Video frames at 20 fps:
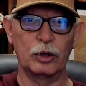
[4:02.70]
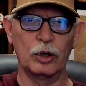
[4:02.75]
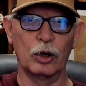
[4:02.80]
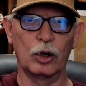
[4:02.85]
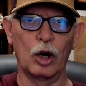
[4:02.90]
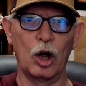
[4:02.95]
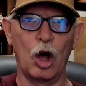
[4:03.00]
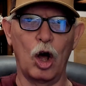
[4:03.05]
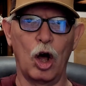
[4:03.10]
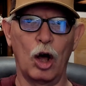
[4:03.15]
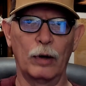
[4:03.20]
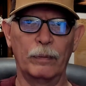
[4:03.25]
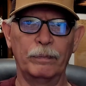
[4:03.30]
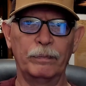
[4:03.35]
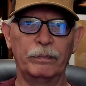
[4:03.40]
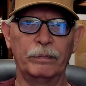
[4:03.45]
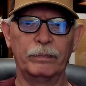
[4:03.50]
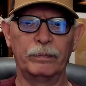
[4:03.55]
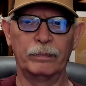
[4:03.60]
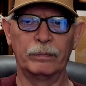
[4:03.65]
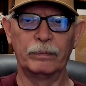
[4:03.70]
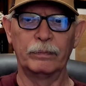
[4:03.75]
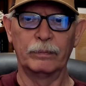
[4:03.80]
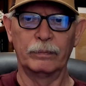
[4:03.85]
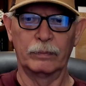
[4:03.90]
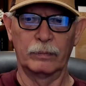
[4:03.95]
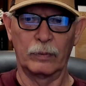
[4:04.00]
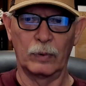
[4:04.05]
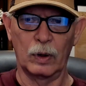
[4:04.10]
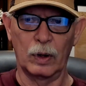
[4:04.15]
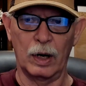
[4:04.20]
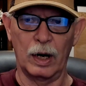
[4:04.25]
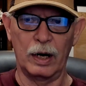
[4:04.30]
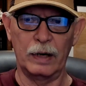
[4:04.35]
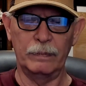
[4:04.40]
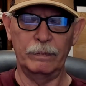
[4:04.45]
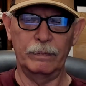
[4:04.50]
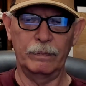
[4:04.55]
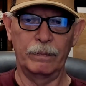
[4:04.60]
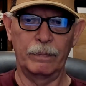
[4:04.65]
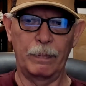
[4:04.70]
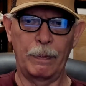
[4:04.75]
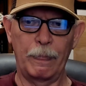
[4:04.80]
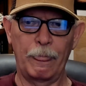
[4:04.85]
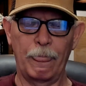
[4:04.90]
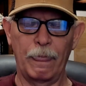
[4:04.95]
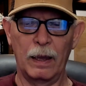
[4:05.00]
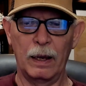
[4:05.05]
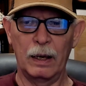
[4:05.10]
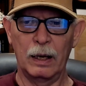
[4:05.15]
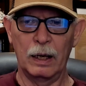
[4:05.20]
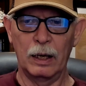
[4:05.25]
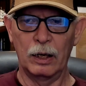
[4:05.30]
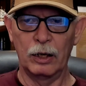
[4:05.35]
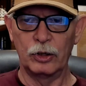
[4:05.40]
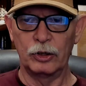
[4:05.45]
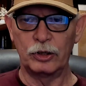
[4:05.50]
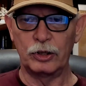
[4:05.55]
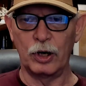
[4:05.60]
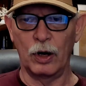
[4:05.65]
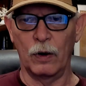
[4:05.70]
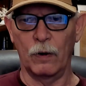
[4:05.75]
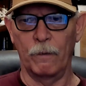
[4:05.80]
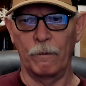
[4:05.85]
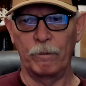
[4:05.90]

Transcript: law. All right? So,